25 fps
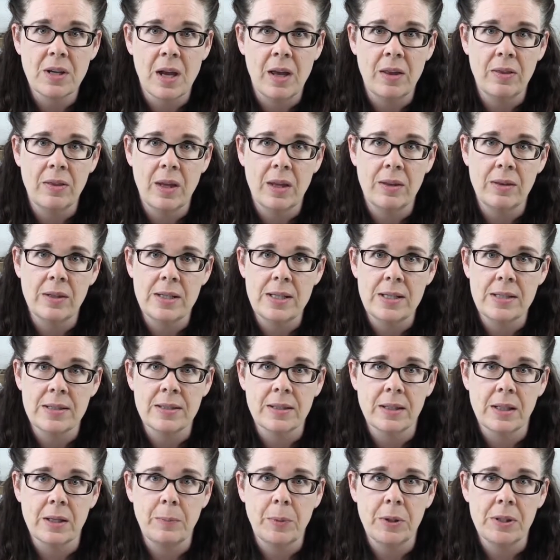and then the
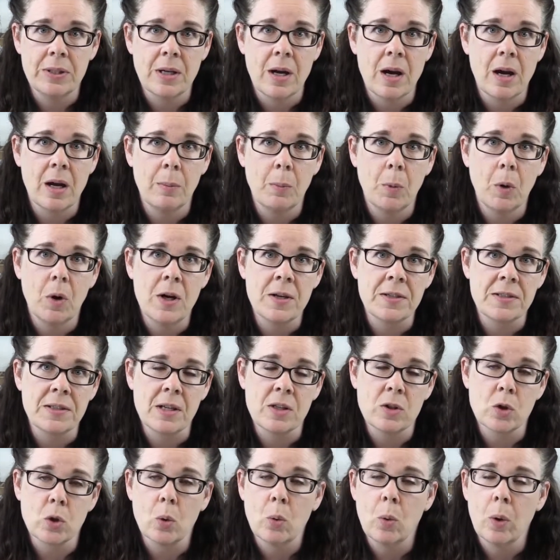Sleepy Time
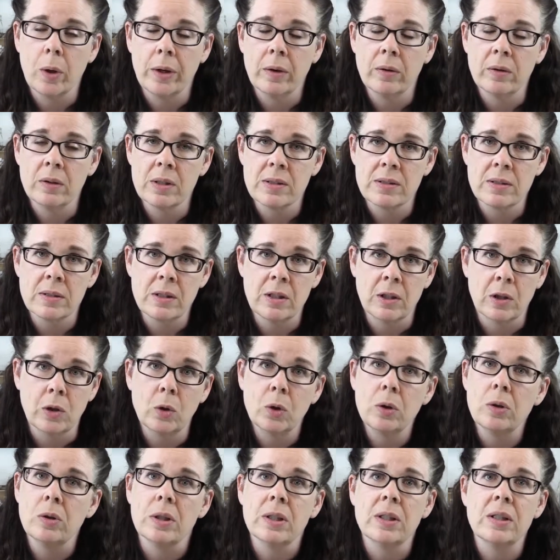essential oil that's
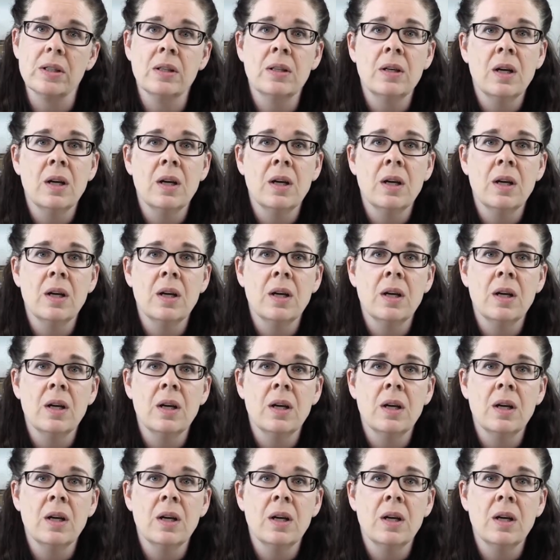included.